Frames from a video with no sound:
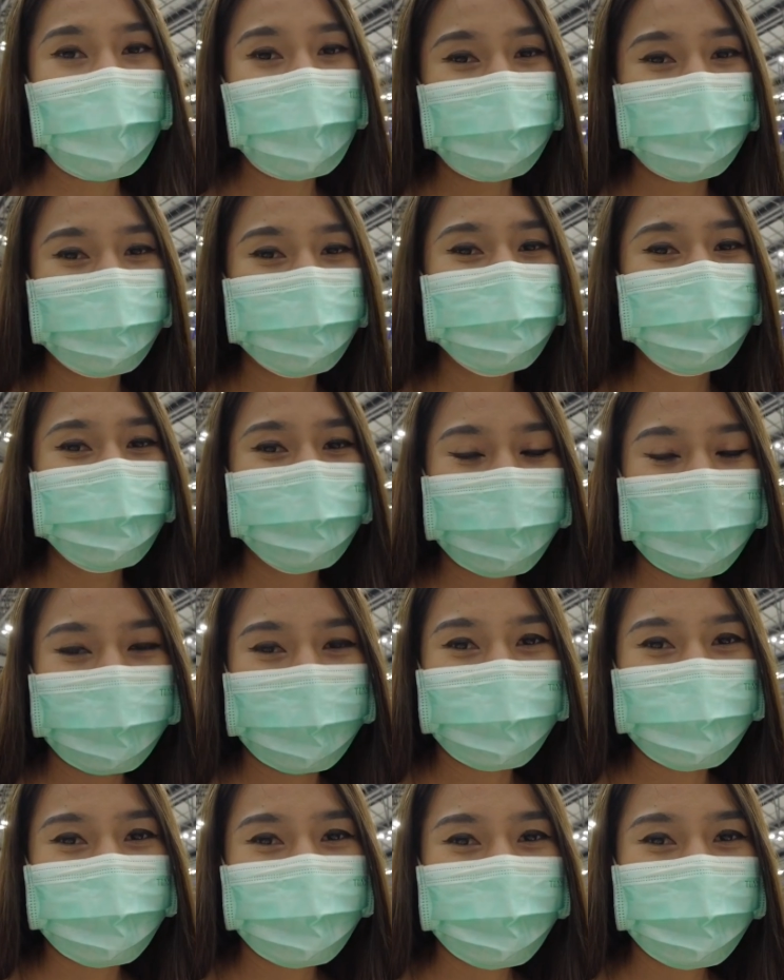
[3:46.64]
And
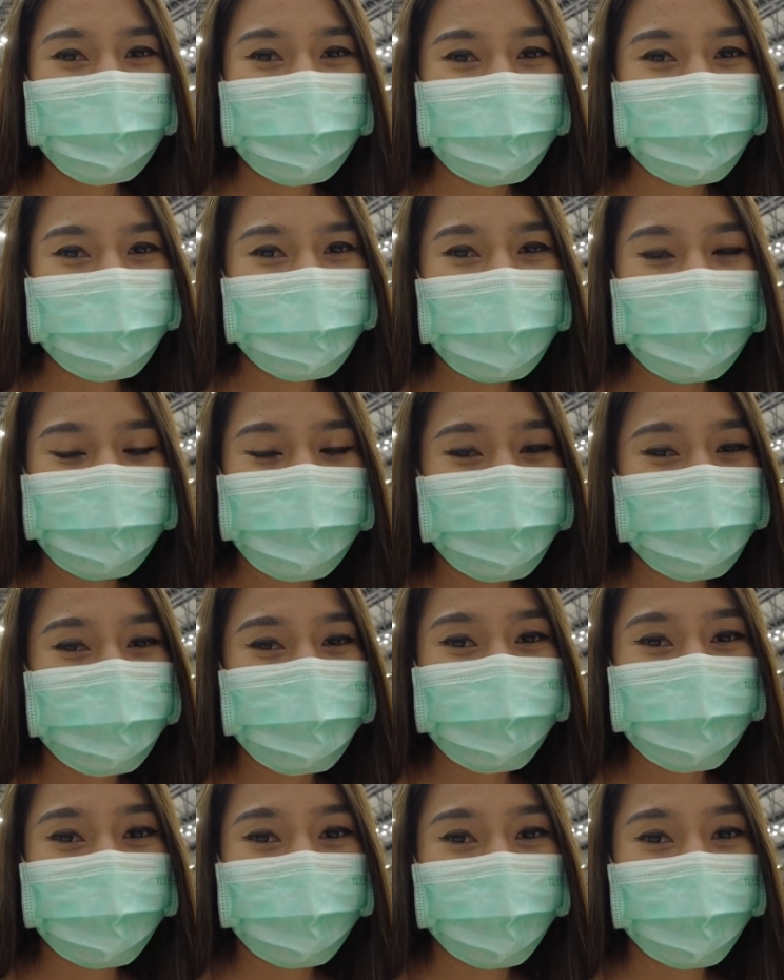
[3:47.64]
yeah, that
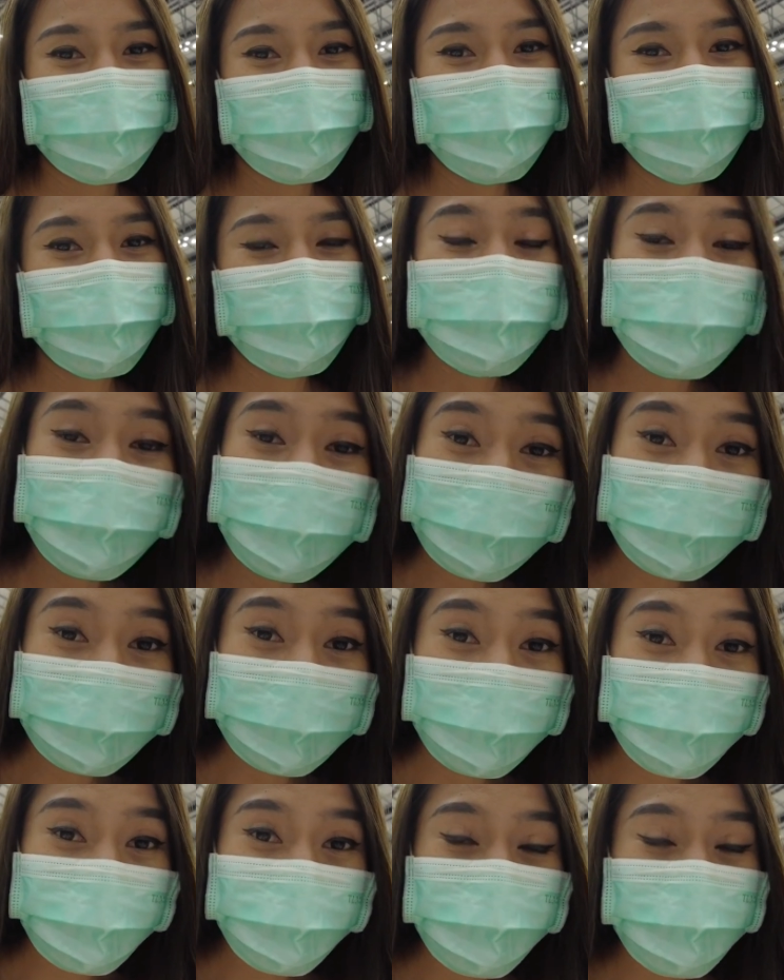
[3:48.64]
is a good
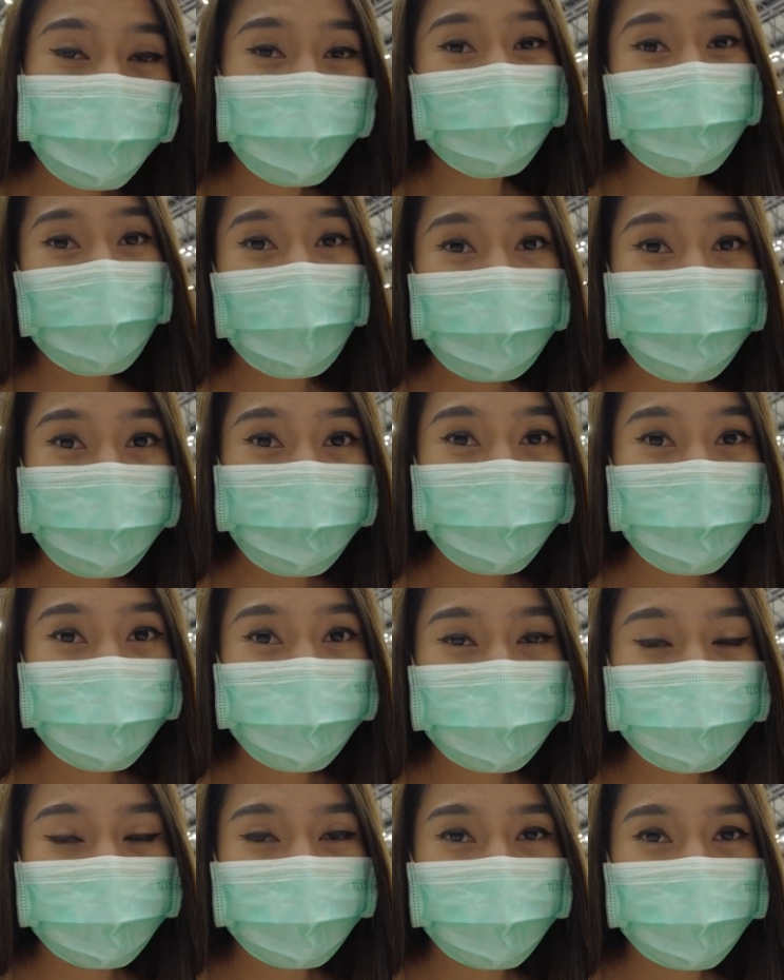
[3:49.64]
news or bad
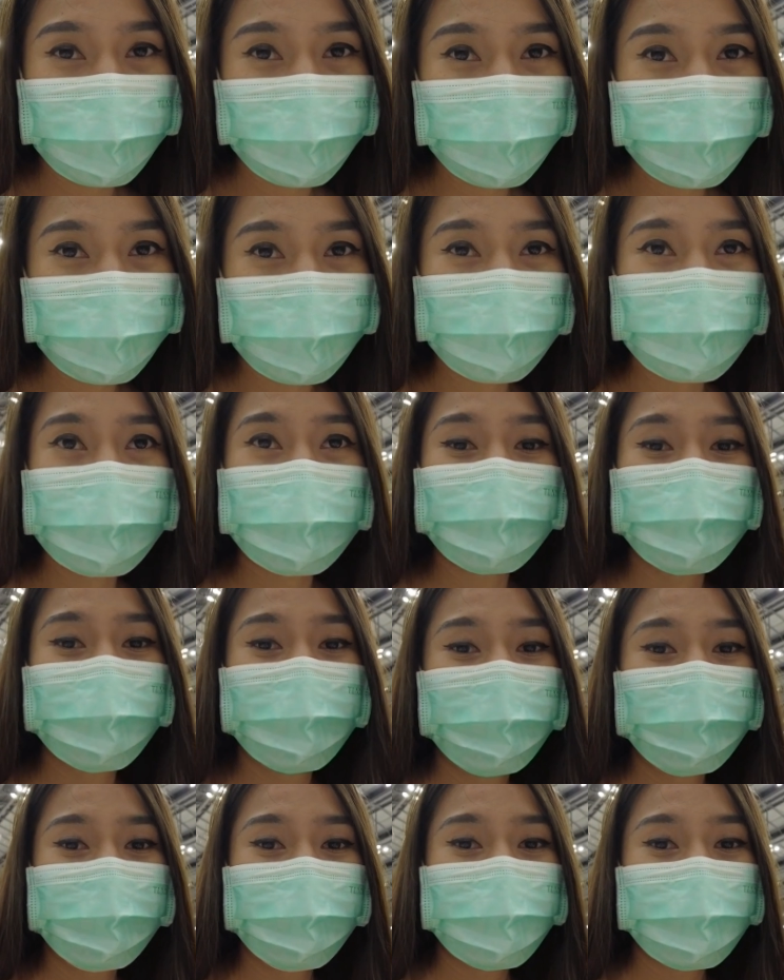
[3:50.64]
news for you, but
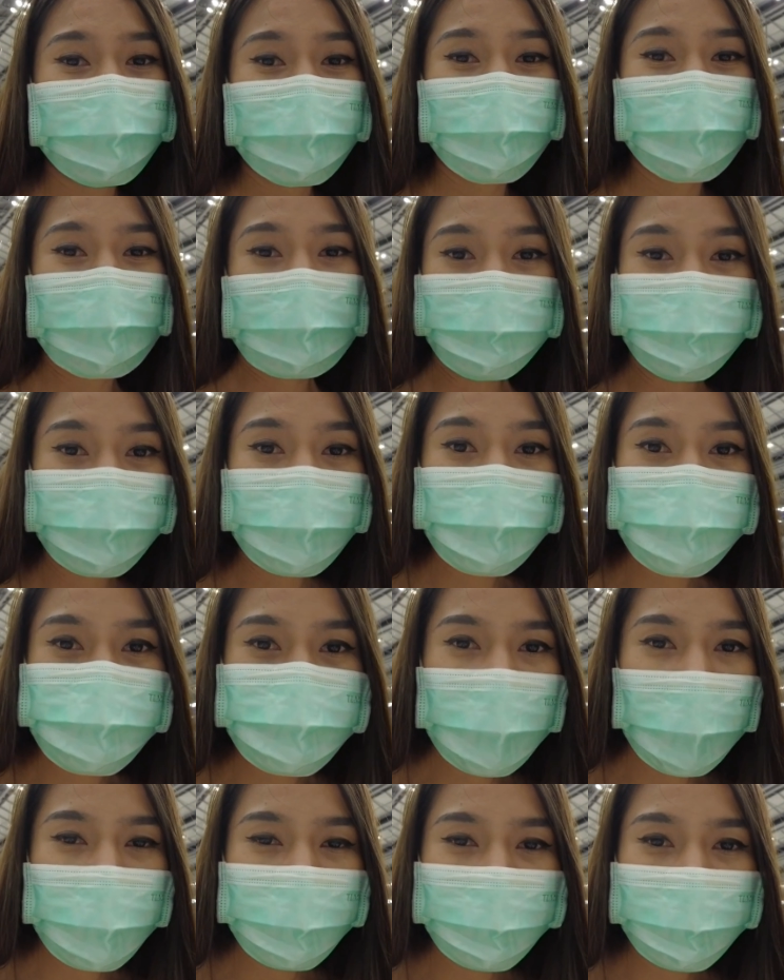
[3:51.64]
yeah, I'm
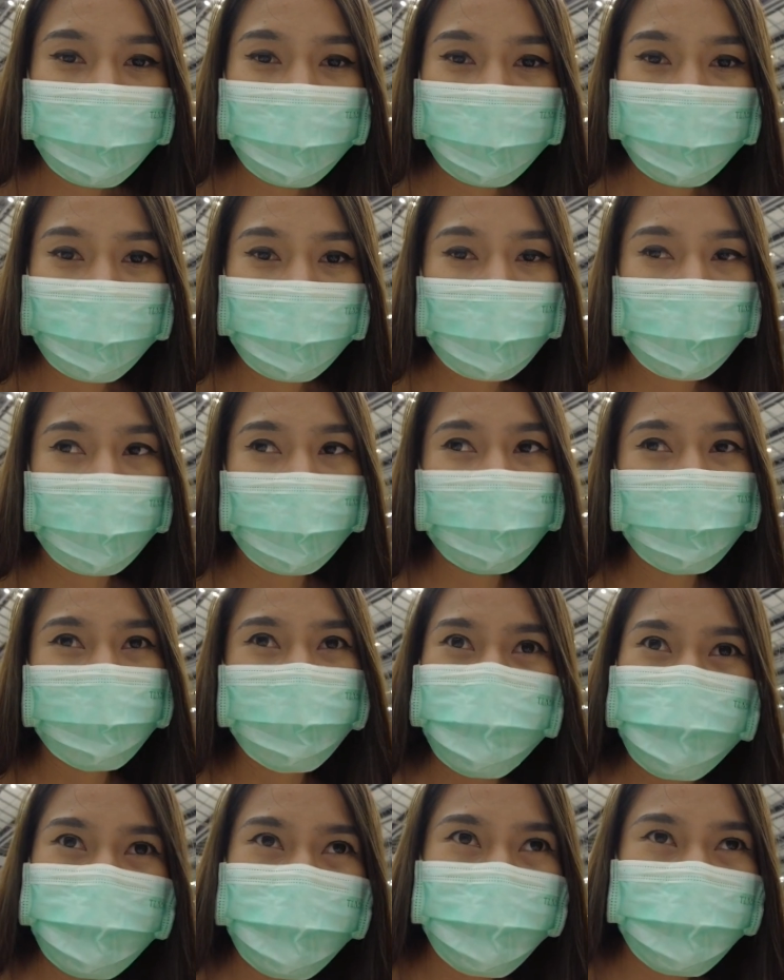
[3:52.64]
excited like
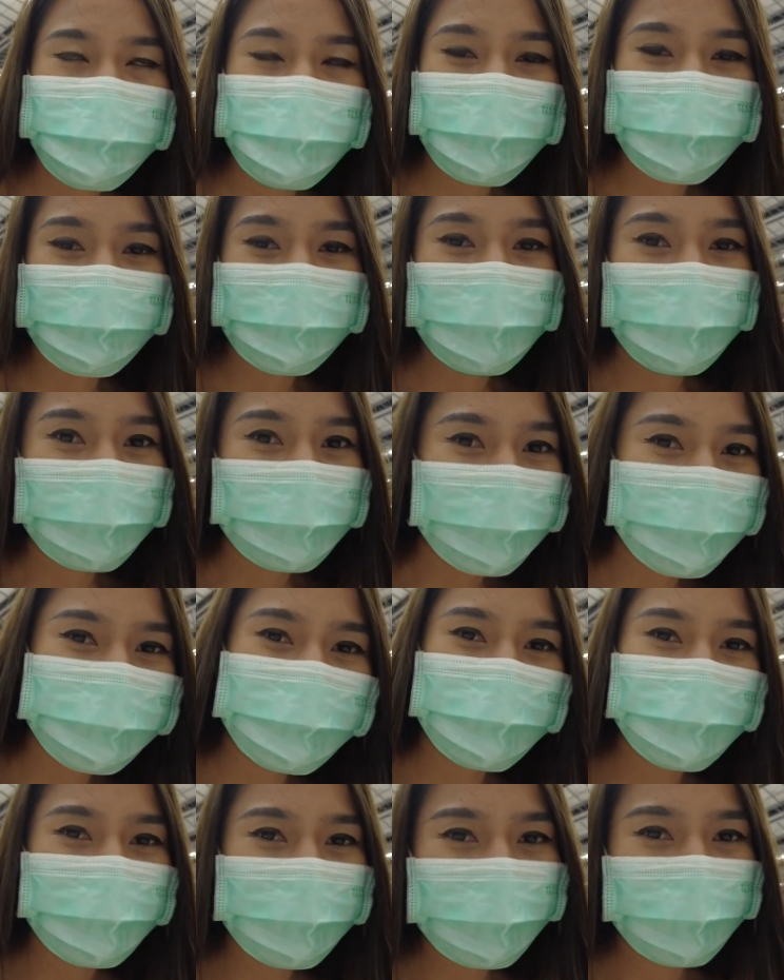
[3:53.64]
to see many
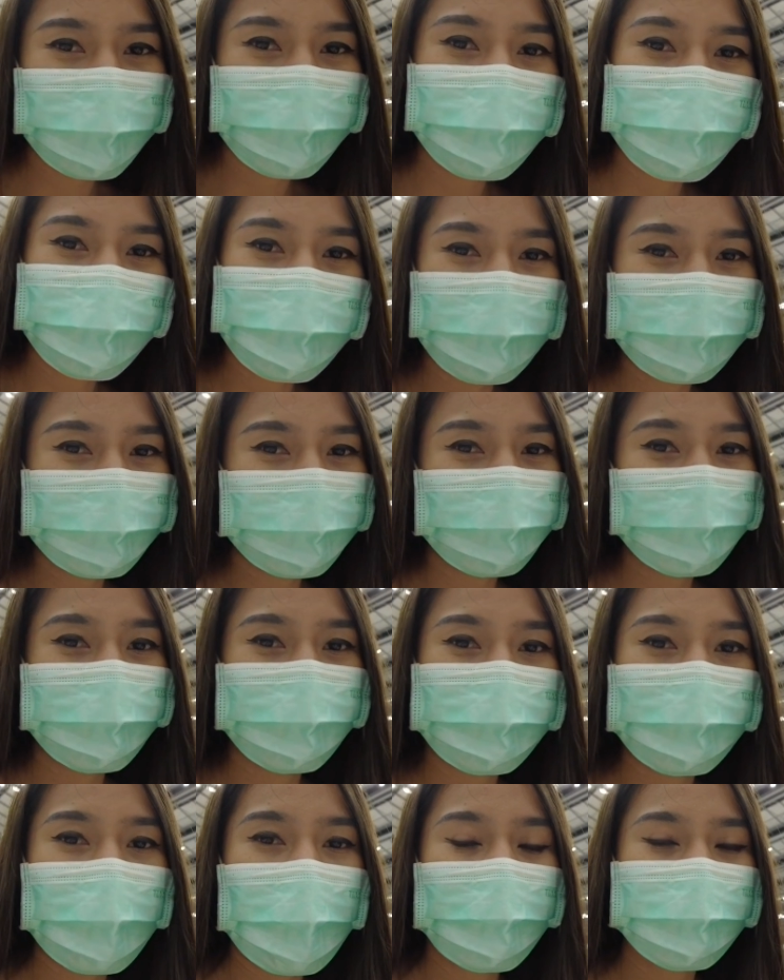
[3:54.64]
people
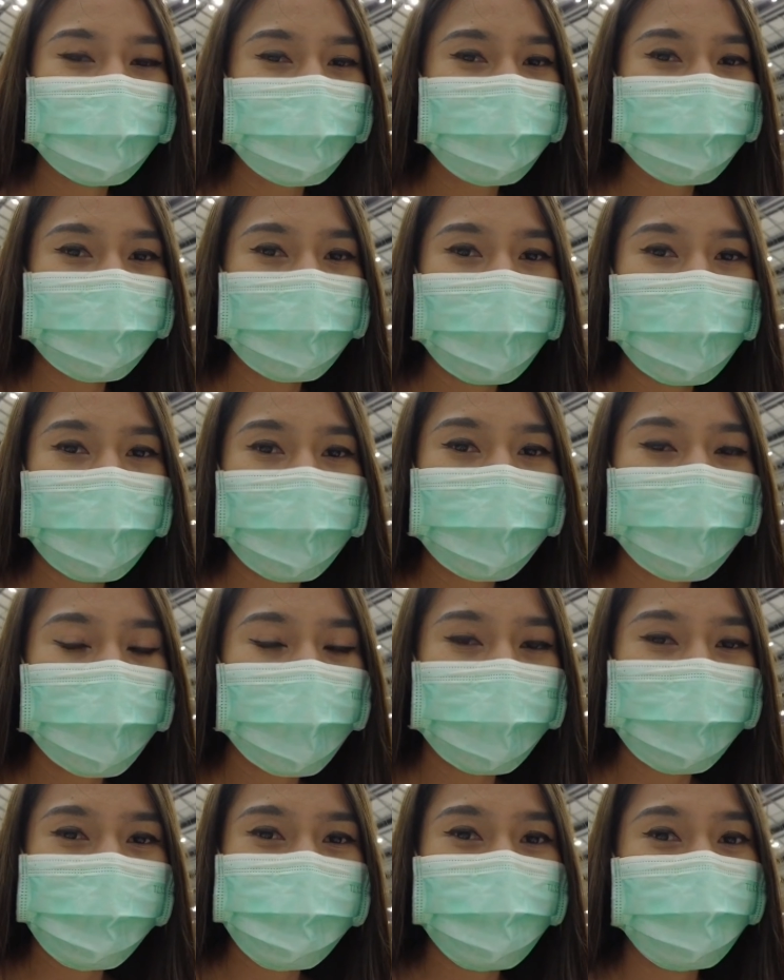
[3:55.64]
walking around in the
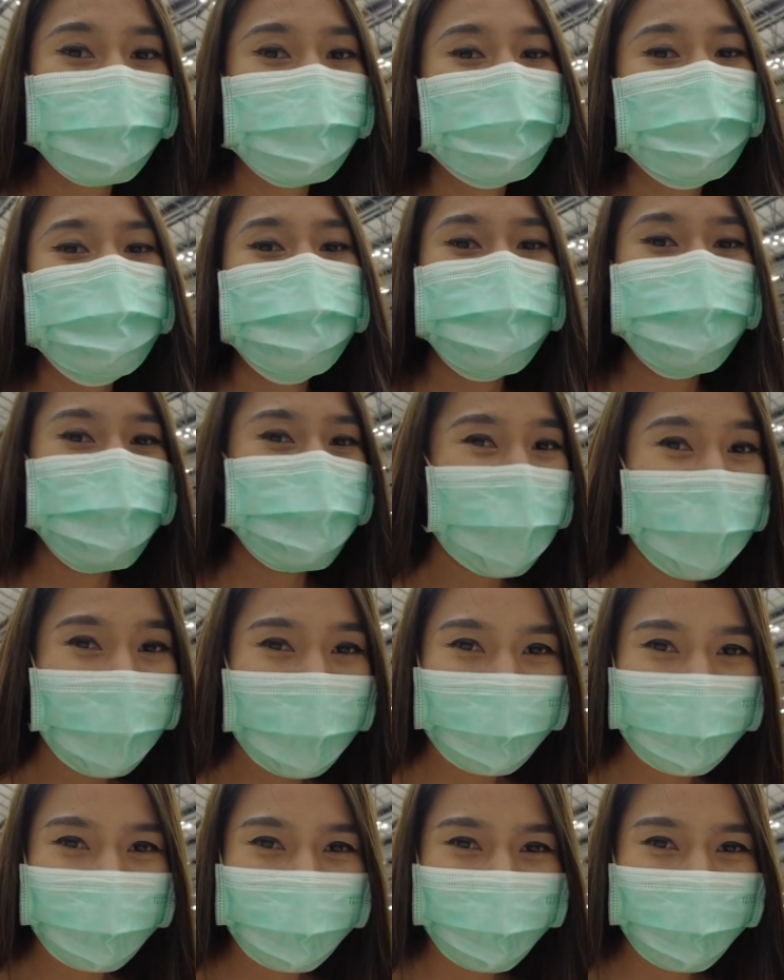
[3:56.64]
airport
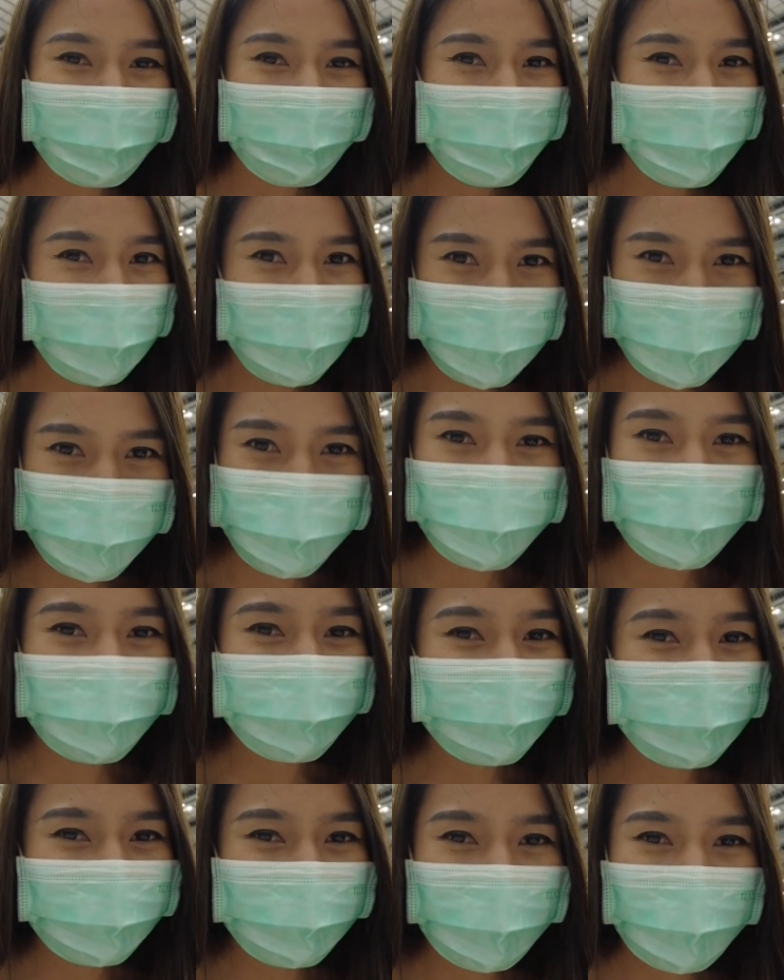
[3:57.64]
today. It's
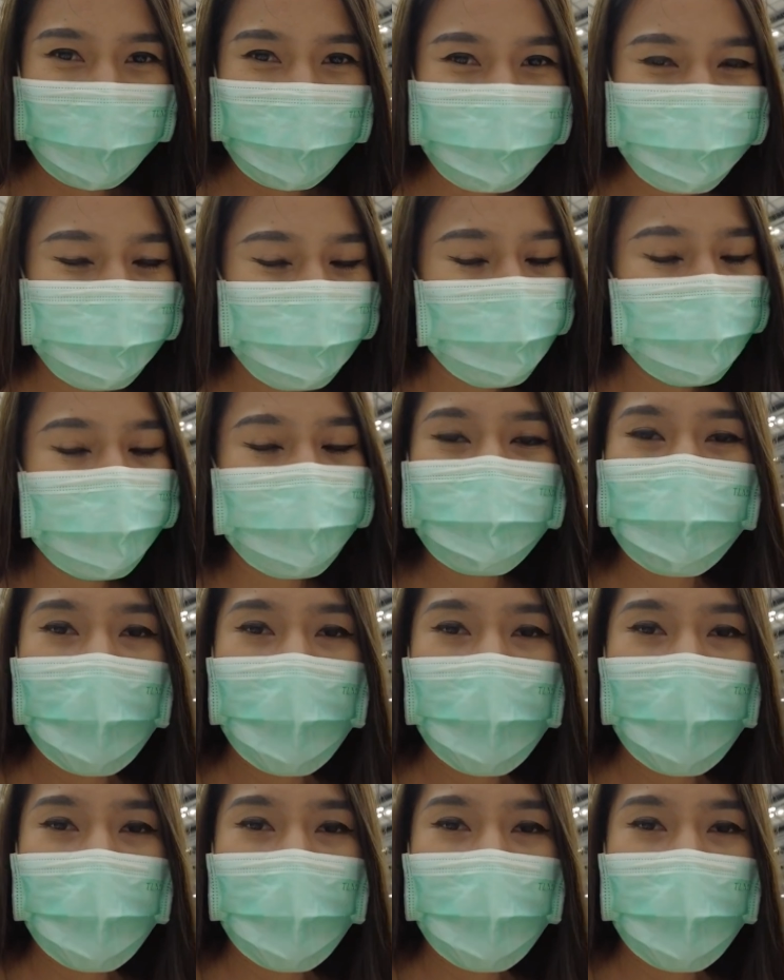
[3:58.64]
very nice.